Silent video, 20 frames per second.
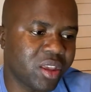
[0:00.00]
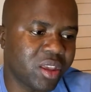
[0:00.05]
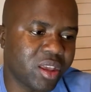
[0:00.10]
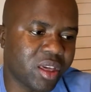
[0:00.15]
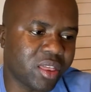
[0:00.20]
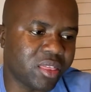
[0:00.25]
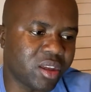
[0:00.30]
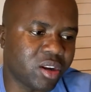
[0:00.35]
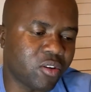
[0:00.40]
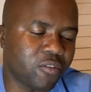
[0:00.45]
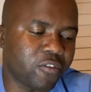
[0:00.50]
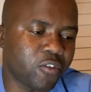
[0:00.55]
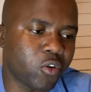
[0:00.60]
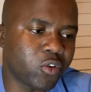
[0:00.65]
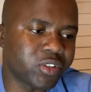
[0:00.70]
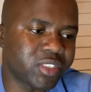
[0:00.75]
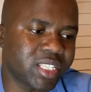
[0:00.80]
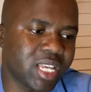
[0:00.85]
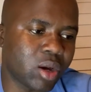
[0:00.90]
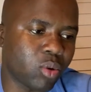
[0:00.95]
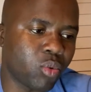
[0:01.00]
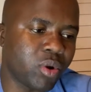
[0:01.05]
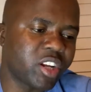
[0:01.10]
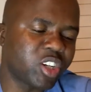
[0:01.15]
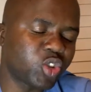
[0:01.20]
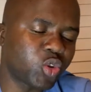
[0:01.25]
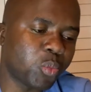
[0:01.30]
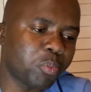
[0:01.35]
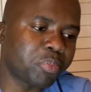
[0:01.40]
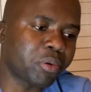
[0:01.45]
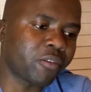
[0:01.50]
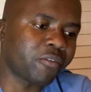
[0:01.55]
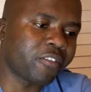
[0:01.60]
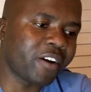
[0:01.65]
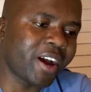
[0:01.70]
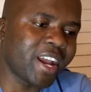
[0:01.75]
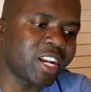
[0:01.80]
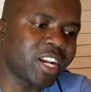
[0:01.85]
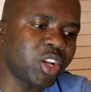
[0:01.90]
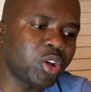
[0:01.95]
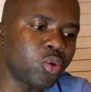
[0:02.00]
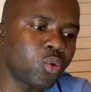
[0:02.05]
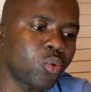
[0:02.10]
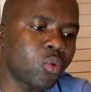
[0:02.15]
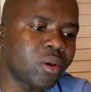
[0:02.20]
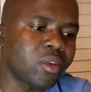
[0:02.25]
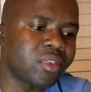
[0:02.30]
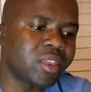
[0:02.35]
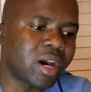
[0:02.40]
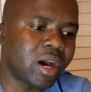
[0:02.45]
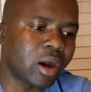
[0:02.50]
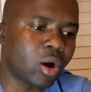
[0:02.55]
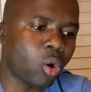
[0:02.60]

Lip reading: And then of course they are going to provide you with a